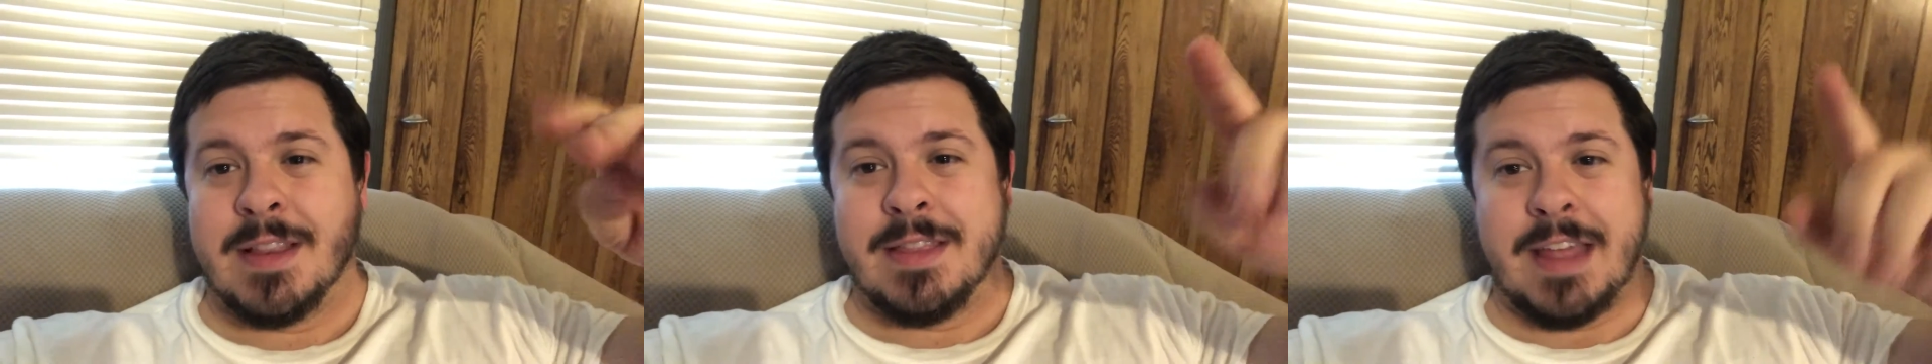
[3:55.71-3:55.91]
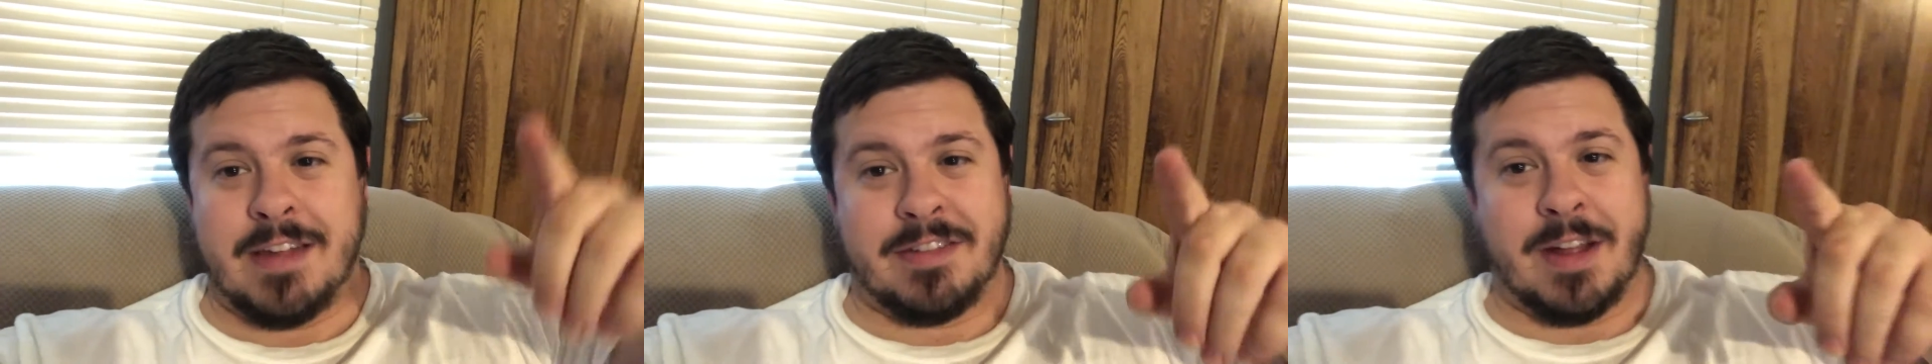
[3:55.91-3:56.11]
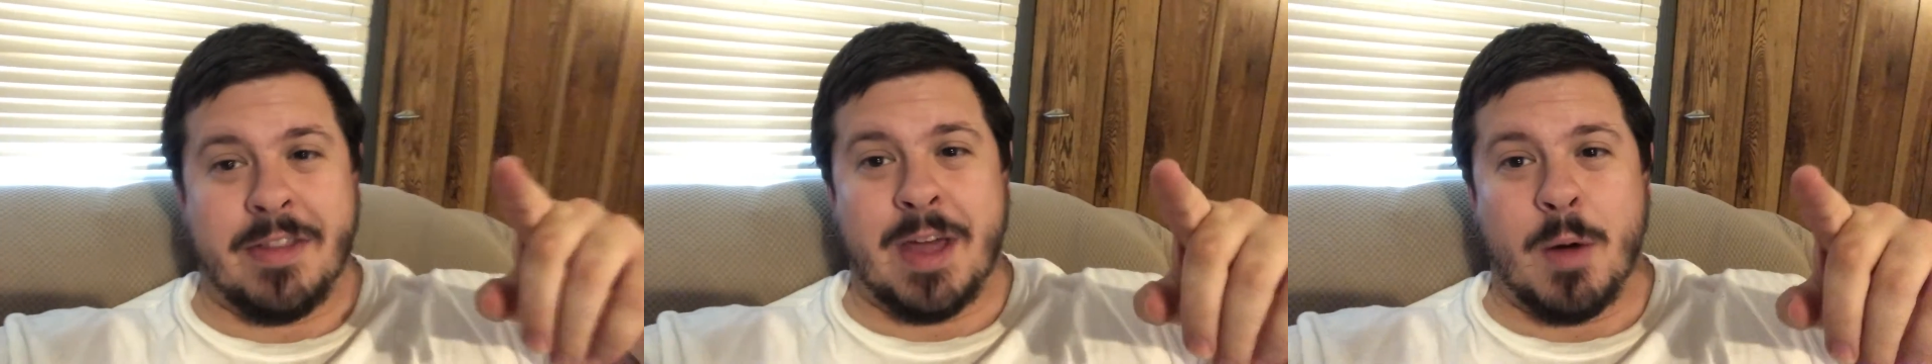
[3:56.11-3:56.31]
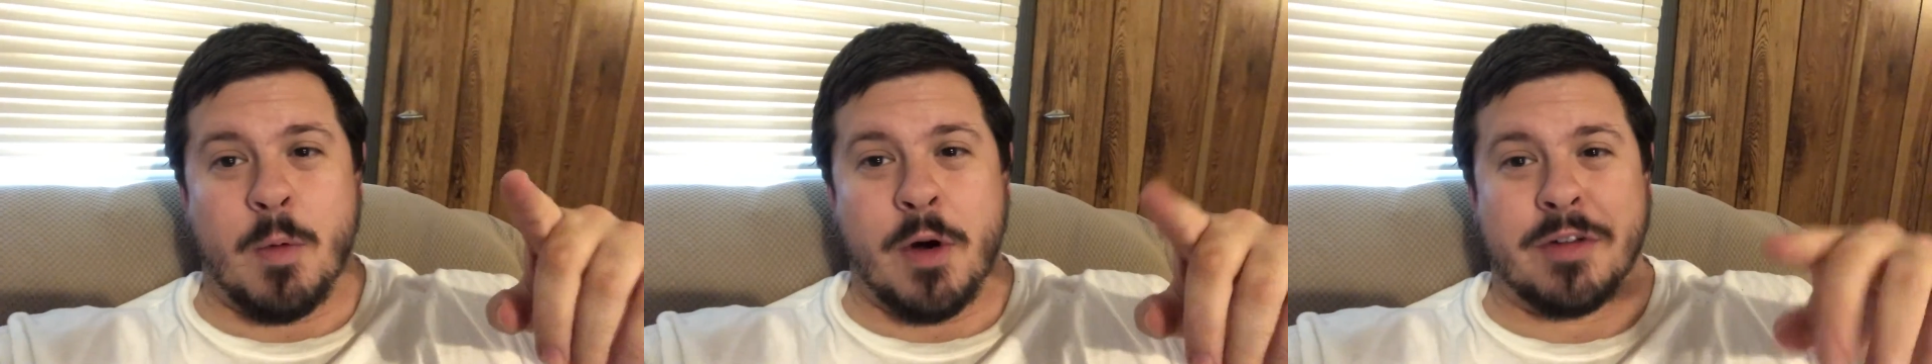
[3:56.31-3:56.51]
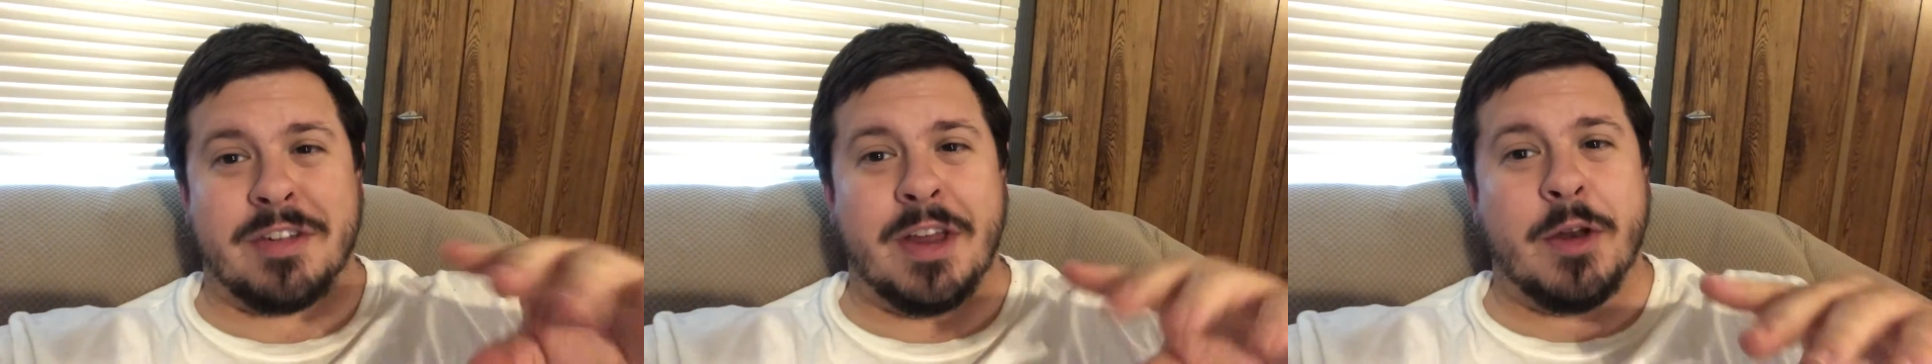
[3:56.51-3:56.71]
That's how that
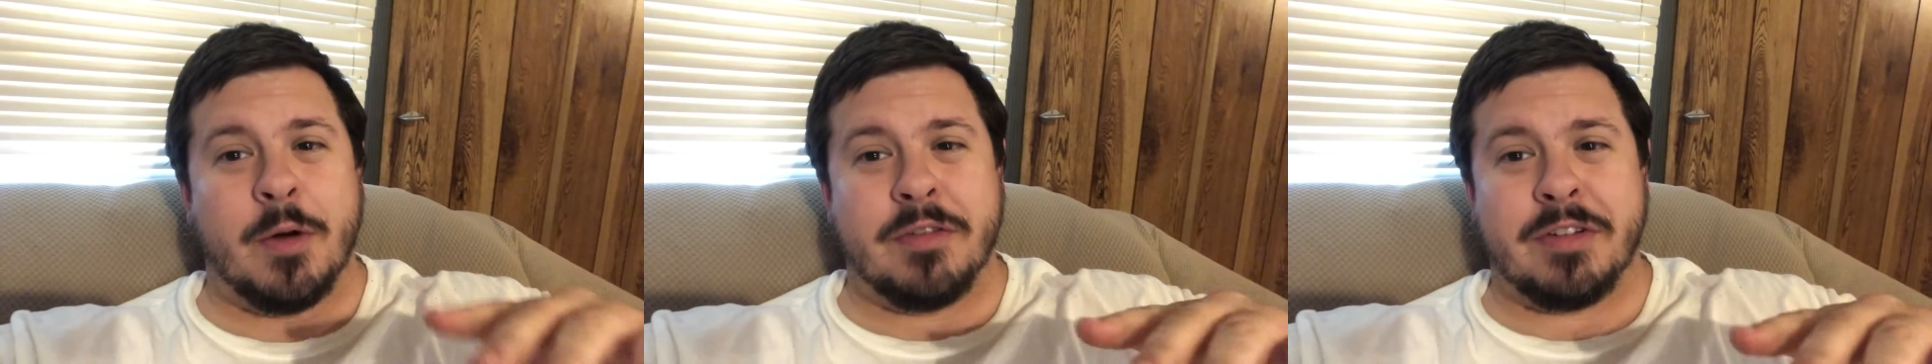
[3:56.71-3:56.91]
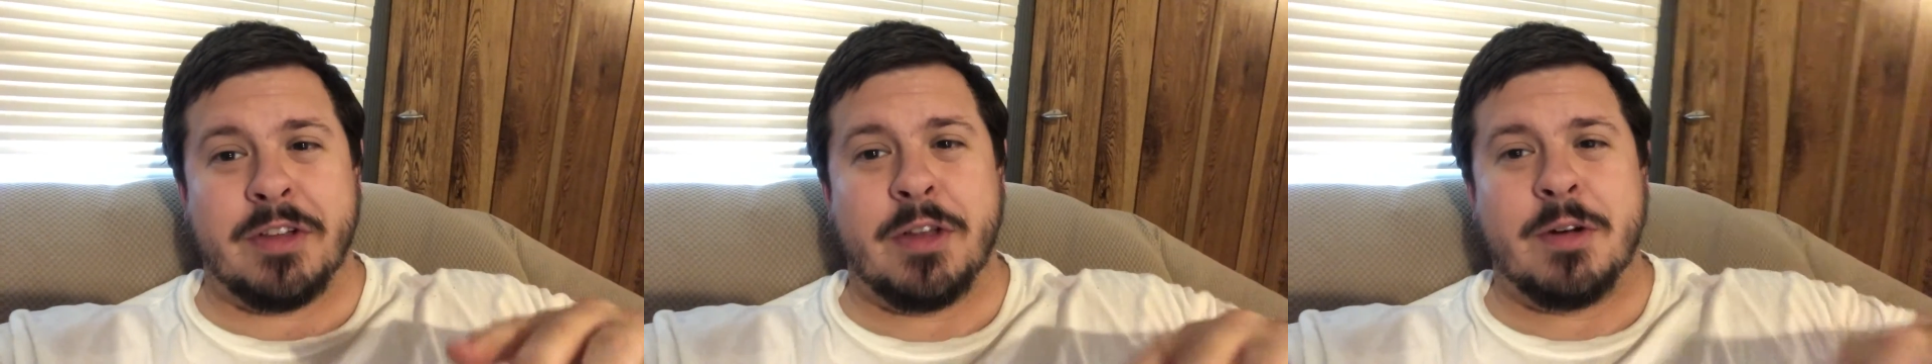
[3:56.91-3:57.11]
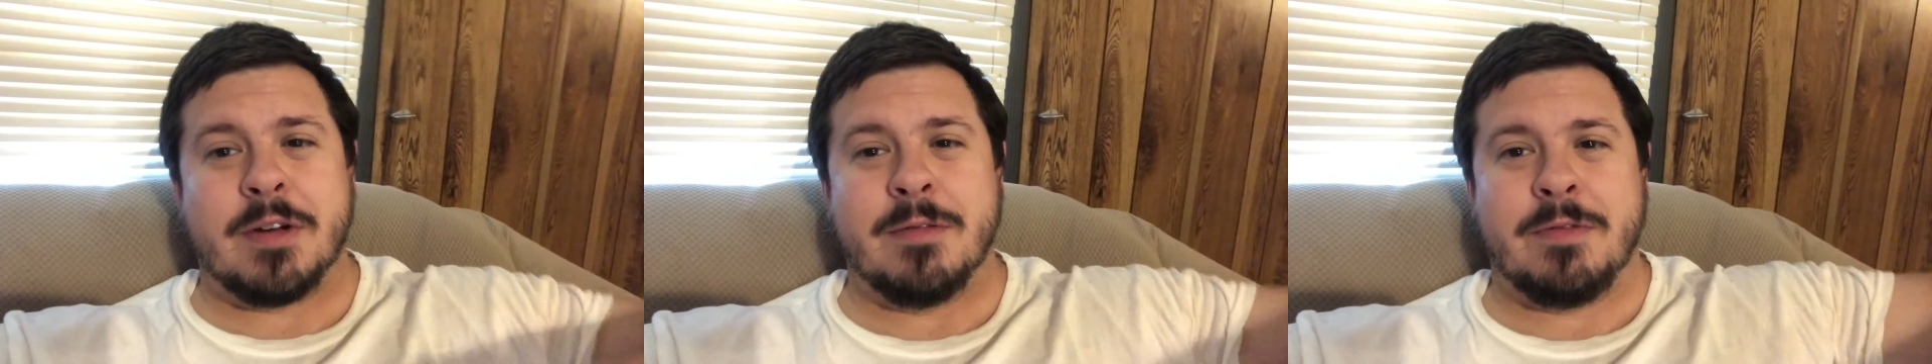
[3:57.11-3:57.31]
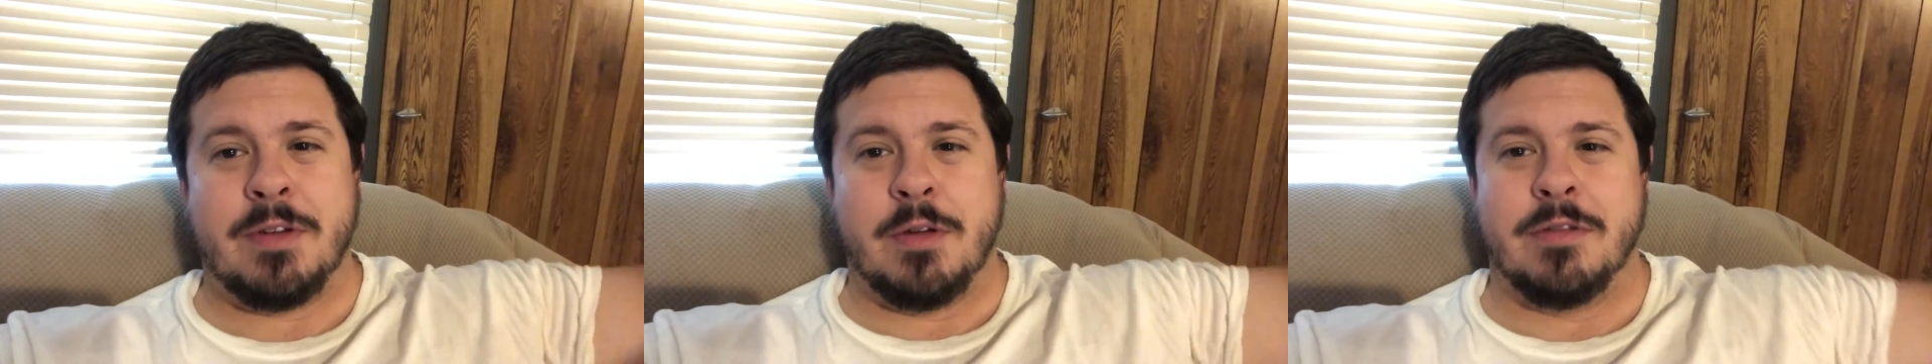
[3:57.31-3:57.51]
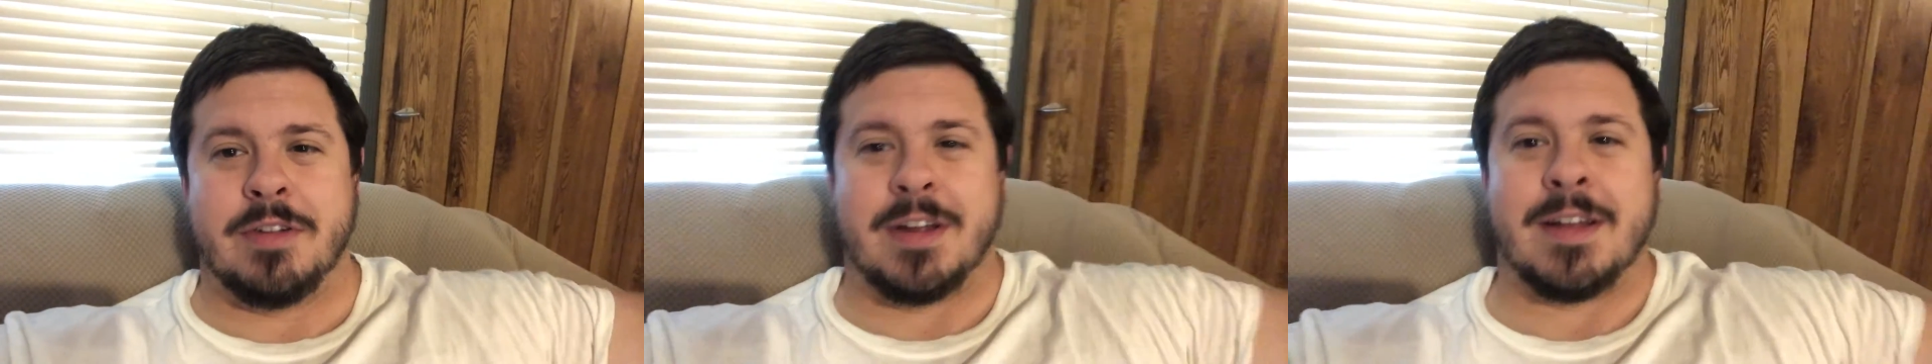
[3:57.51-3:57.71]
works. I know it's a little
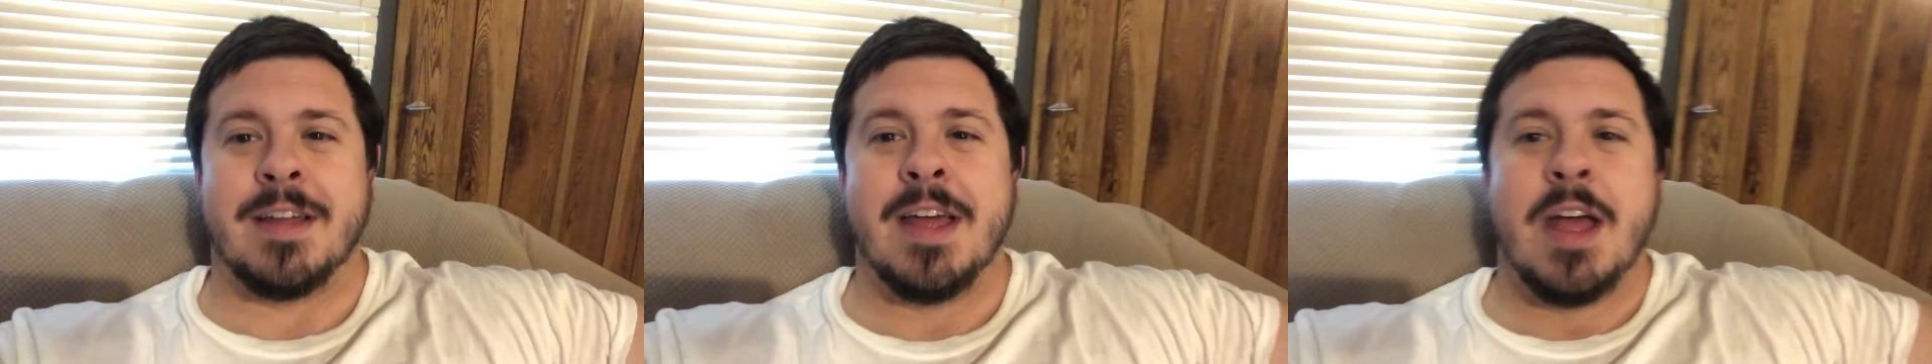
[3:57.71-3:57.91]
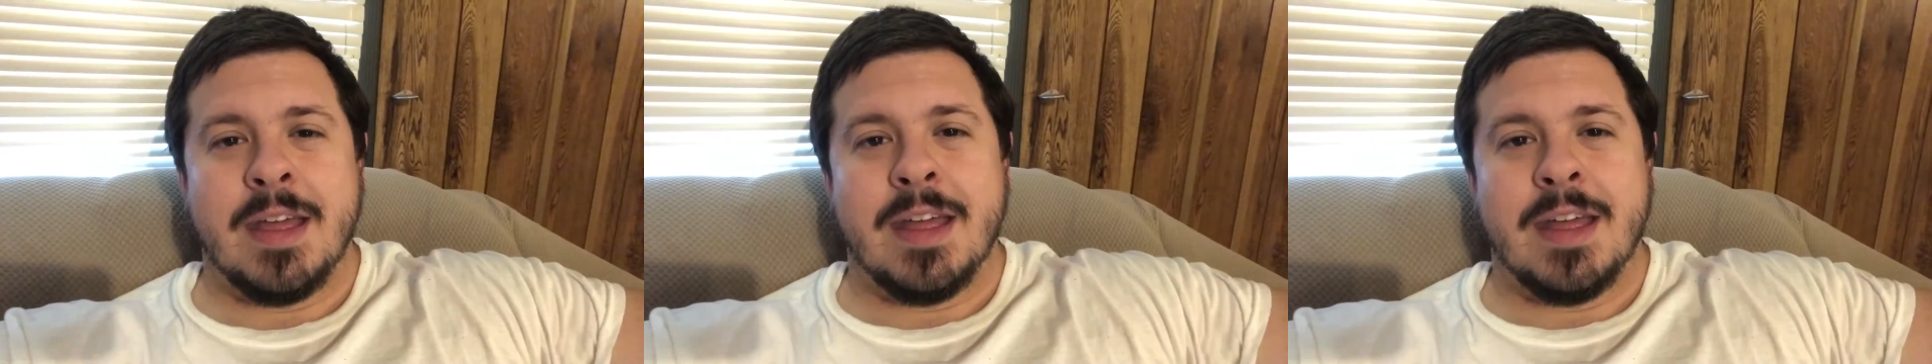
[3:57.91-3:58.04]
confusing.